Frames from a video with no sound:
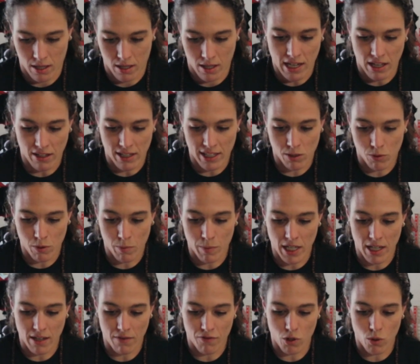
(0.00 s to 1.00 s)
Now this would
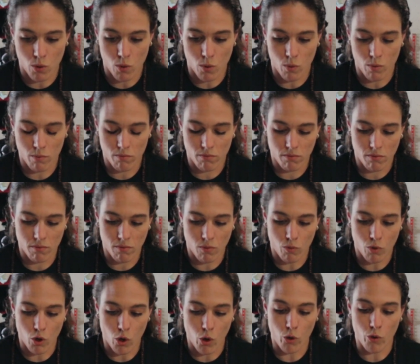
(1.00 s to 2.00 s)
be if you
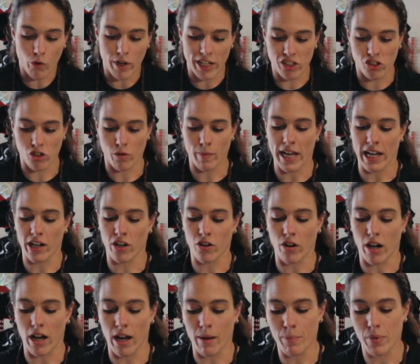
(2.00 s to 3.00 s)
wrote Racerback
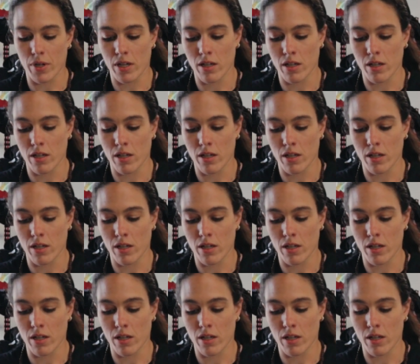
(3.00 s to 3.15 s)
crop